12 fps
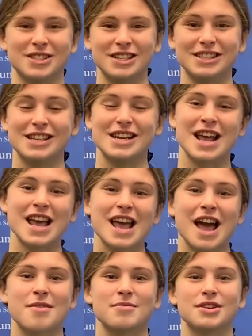and today
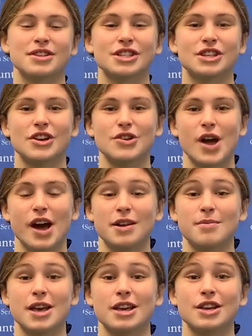I'm going to show you how to
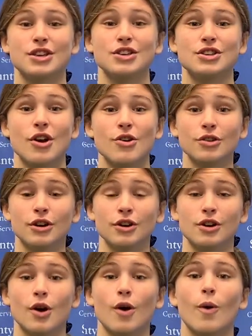make yogurt
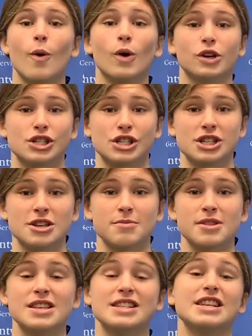orange dip.
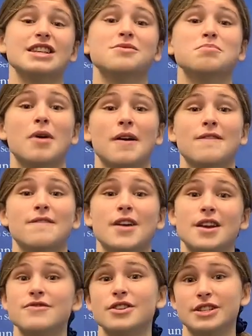This is my
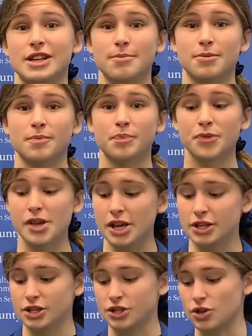favorite dip.
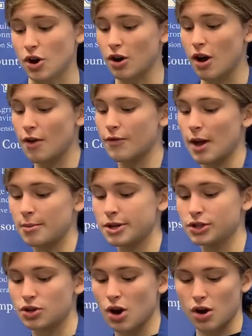To start off, I'm going to
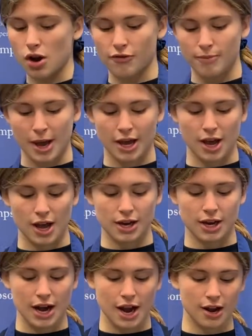start off by
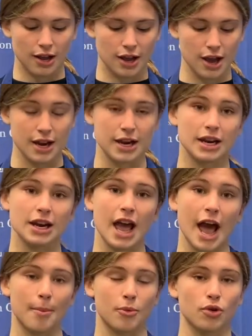cutting an
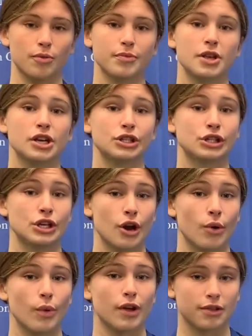apple to go
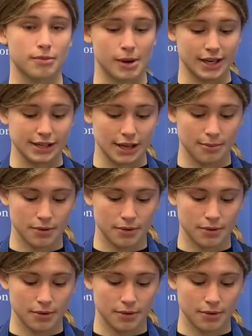with my dip.